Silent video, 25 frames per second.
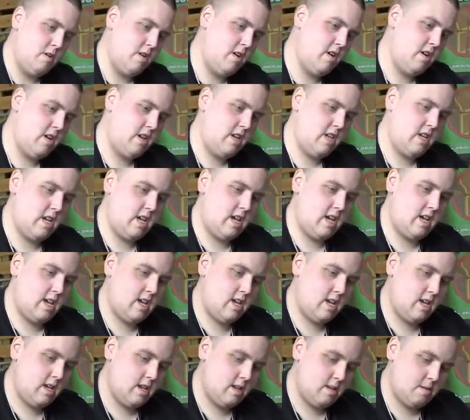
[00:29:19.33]
Mary
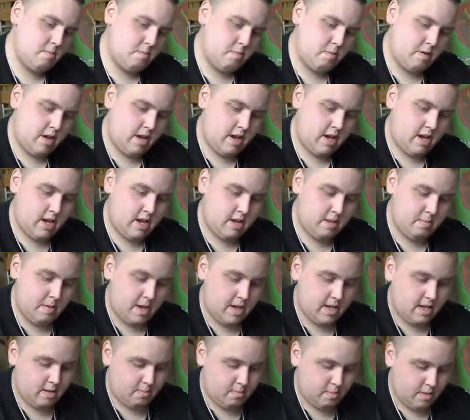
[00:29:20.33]
Kay bag,
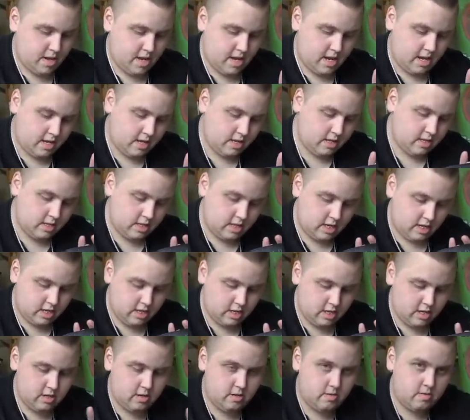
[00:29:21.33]
makeup bag. It's like
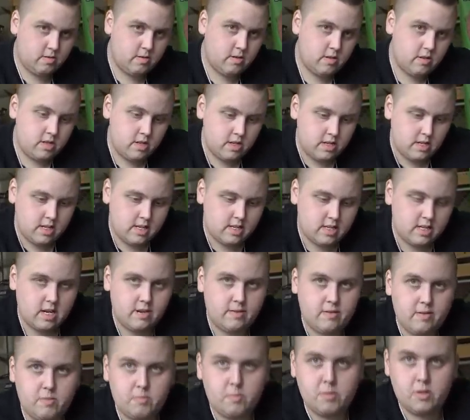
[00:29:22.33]
new. It's
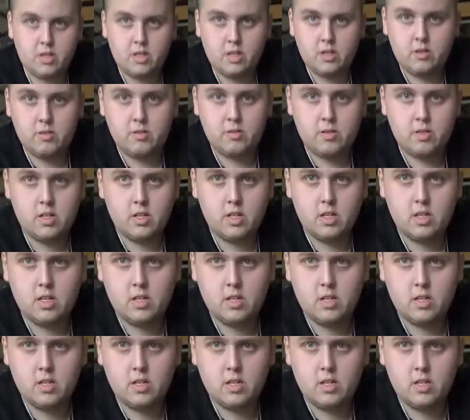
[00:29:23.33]
never even been used.